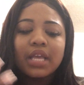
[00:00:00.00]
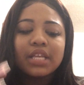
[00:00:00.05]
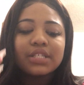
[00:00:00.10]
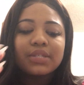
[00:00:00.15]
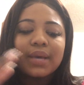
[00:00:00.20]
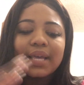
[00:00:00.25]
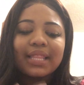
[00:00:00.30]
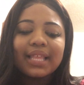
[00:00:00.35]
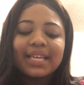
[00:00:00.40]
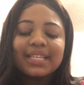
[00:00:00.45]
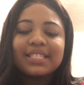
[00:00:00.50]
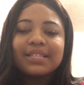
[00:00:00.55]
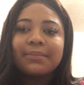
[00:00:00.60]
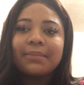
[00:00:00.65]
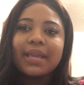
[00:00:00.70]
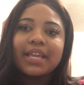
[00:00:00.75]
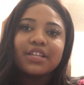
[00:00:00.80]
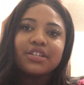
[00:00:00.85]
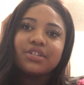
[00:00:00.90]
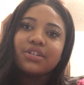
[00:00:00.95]
So I like to
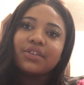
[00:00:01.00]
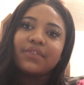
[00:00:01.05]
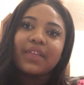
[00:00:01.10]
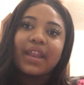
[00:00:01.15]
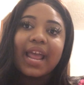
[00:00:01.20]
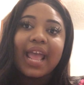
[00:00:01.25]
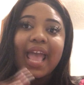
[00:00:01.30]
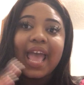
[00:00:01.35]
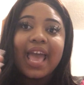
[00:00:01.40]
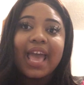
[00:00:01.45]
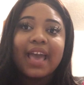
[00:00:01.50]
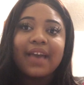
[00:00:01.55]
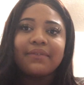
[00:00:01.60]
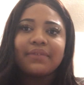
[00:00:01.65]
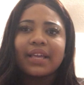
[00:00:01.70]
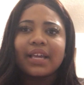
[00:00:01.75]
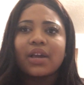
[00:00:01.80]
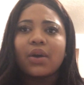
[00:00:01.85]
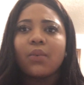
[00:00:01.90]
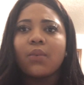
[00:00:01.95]
make sure that I
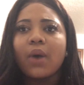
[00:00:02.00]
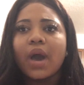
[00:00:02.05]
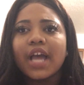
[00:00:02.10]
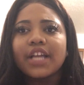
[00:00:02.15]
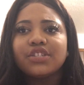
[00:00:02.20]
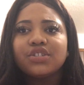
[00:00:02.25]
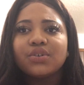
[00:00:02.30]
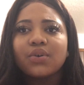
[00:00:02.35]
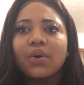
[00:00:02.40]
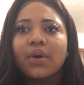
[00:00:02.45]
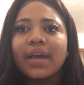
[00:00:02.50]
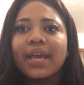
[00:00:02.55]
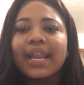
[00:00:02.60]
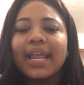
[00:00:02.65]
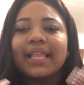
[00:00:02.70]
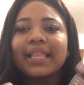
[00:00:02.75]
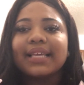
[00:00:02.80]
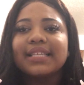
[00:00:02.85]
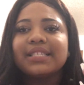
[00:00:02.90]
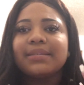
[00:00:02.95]
have like a watch on.
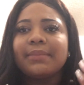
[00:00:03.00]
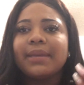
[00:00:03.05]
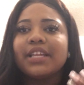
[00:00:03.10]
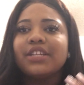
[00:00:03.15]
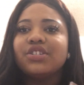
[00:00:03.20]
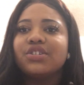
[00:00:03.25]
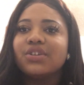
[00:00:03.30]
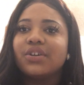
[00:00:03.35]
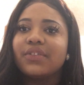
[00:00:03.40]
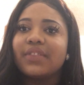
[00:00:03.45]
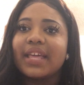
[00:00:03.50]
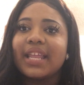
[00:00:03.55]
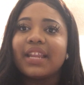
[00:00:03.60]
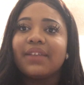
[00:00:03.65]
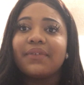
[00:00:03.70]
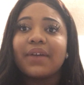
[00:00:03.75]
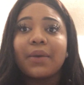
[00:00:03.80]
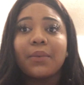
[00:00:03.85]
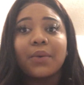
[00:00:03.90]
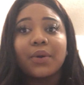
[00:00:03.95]
I like to make sure that
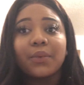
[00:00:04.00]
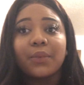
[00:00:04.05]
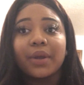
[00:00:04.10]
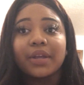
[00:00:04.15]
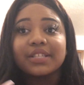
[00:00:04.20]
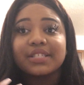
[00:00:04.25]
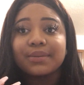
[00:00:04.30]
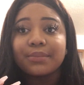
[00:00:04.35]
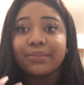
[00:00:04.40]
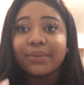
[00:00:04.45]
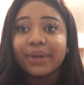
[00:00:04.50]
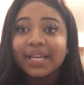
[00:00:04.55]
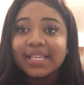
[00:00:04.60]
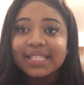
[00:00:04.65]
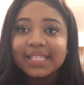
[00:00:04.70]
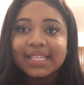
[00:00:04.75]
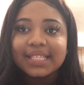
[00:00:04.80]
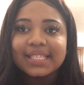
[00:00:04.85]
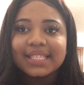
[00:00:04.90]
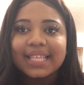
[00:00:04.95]
if I want to wear some
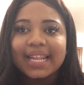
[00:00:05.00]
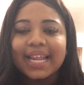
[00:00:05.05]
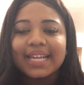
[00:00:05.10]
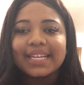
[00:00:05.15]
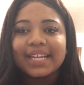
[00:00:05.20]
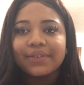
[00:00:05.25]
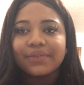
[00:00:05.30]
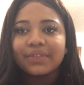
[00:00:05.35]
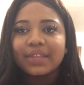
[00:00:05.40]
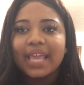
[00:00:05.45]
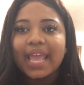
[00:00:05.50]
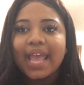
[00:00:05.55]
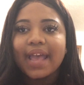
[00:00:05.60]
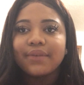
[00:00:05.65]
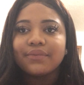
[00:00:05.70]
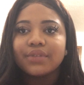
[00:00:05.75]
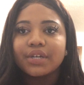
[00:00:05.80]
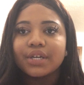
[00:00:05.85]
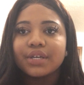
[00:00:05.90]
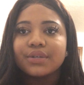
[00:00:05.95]
bracelets, that I definitely
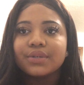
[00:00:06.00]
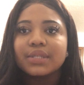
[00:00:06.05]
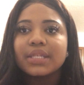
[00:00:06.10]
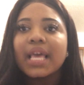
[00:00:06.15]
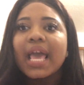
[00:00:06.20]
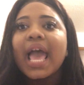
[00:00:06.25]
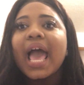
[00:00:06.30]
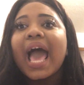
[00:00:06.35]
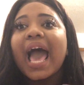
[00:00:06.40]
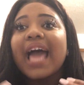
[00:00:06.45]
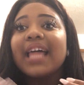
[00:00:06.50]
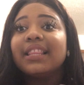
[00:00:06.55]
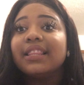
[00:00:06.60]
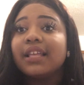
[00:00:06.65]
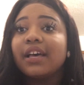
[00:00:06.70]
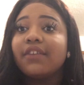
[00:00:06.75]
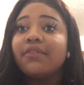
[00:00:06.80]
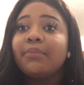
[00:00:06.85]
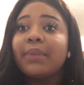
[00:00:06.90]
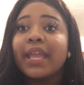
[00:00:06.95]
have those. I
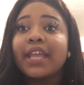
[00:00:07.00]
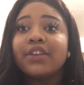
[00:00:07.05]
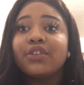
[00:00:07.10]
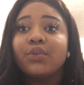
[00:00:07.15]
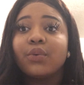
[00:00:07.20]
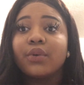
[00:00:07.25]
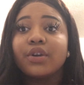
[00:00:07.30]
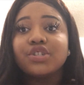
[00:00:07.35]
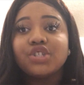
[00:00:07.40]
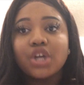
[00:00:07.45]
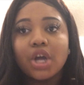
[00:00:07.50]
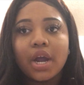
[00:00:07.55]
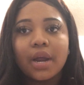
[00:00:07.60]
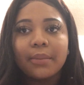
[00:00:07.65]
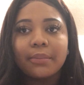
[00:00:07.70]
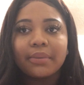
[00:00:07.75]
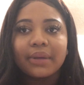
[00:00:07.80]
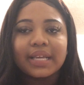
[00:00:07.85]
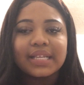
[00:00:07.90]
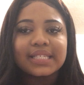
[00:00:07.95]
love Pandora
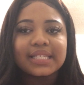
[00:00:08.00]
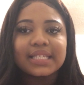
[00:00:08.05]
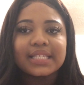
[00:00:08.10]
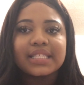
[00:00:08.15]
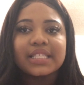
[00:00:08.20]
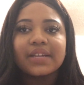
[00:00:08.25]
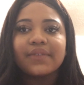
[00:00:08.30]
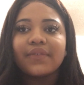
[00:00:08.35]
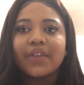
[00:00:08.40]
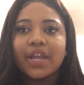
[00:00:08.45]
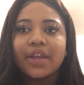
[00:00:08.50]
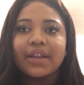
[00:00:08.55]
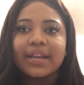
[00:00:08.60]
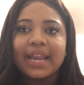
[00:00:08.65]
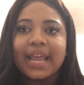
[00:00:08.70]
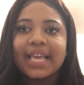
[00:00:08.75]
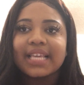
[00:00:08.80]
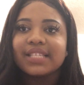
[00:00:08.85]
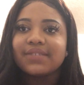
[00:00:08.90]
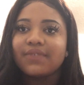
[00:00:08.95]
charm bracelets. They're very
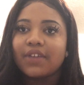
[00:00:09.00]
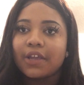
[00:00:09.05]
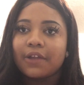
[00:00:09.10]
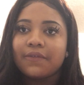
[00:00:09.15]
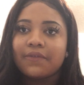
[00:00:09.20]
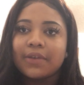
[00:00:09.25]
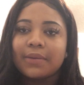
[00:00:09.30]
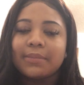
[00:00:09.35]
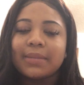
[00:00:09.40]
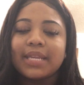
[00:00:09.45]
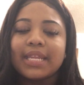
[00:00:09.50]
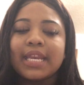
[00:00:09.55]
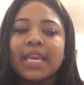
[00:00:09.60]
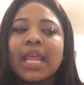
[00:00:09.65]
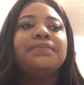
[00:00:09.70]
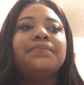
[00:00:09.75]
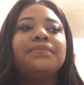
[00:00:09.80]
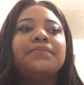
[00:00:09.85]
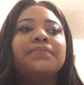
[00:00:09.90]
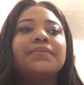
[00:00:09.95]
nice, very feminine,
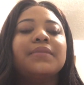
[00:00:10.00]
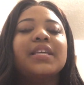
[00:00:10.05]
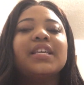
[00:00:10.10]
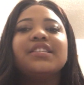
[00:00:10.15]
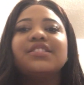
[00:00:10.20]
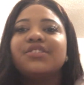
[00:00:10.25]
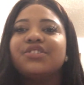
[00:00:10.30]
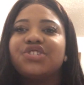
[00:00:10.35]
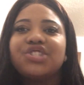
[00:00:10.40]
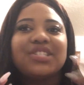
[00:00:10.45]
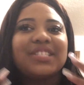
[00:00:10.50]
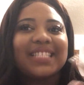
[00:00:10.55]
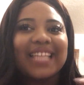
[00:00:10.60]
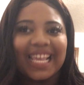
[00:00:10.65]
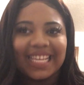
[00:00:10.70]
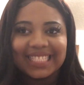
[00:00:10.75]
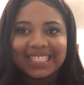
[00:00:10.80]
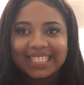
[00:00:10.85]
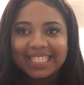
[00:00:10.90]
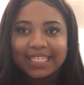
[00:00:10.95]
because they're just
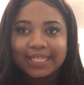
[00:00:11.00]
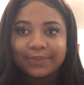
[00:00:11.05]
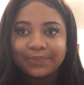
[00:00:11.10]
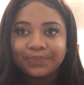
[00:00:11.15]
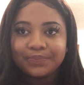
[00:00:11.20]
dainty.